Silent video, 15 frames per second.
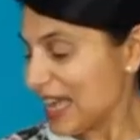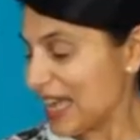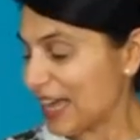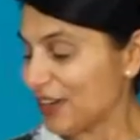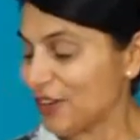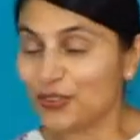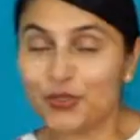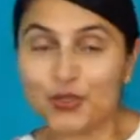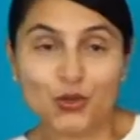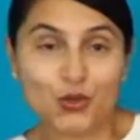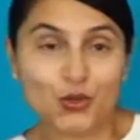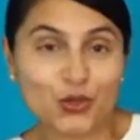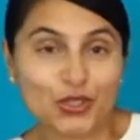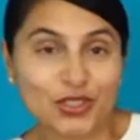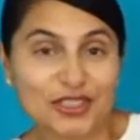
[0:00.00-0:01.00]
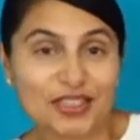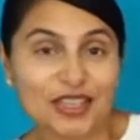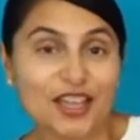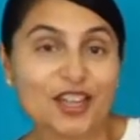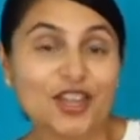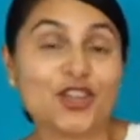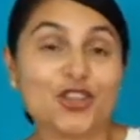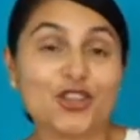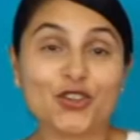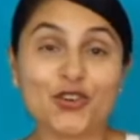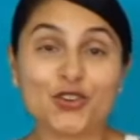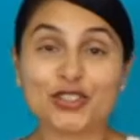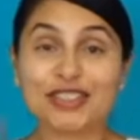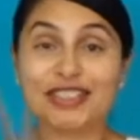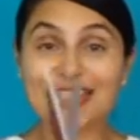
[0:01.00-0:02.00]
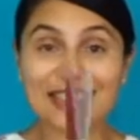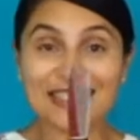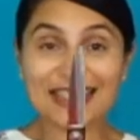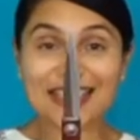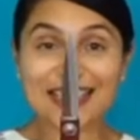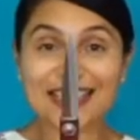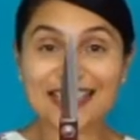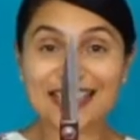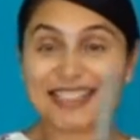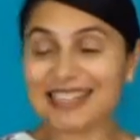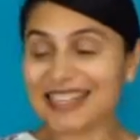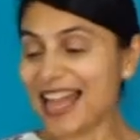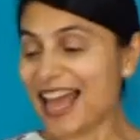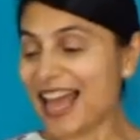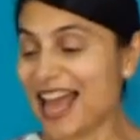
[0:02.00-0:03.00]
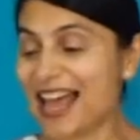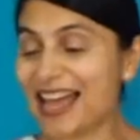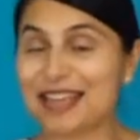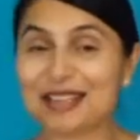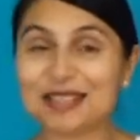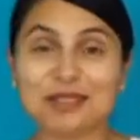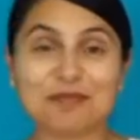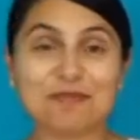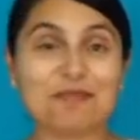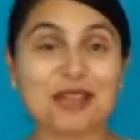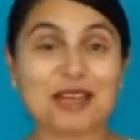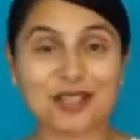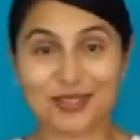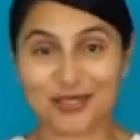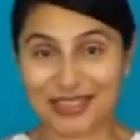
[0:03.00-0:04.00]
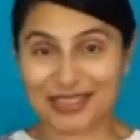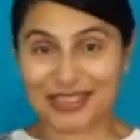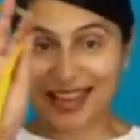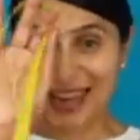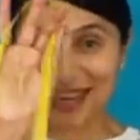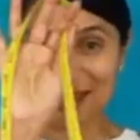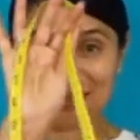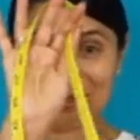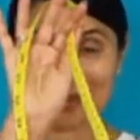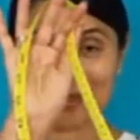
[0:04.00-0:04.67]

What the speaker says: and of course your scissors and measuring tape.